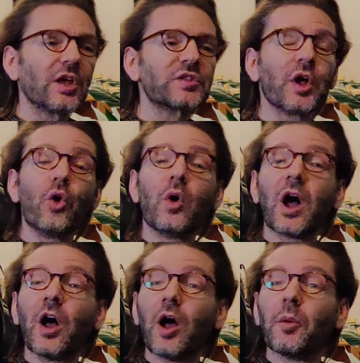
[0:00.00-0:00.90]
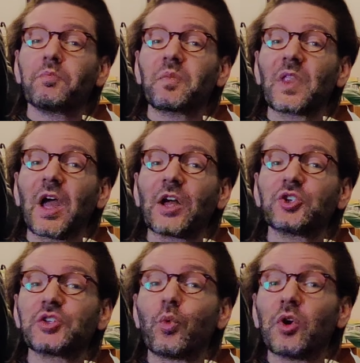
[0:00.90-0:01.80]
So uh, I
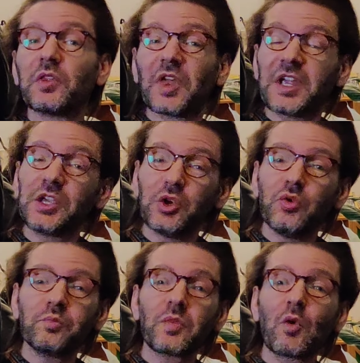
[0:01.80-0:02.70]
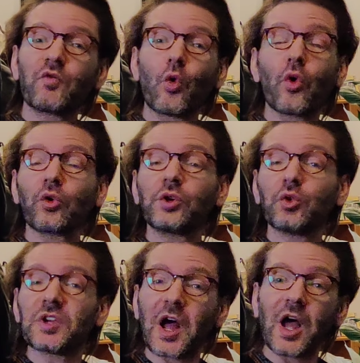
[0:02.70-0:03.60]
just want to thank you for
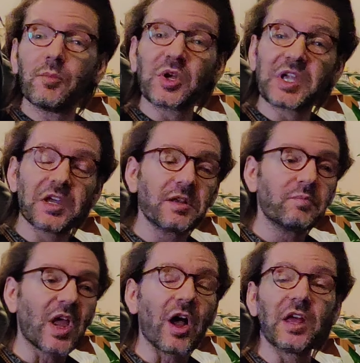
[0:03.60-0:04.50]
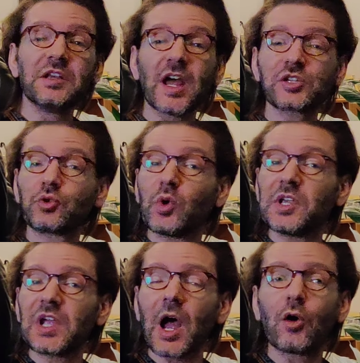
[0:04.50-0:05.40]
your time again. Uh, next
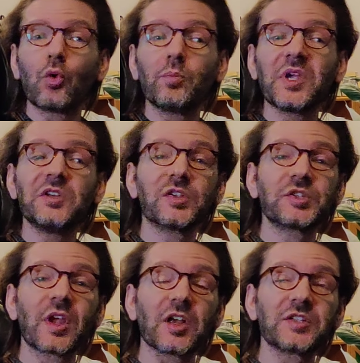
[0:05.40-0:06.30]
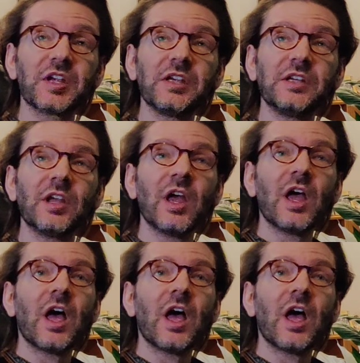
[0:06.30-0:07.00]
week I will be discussing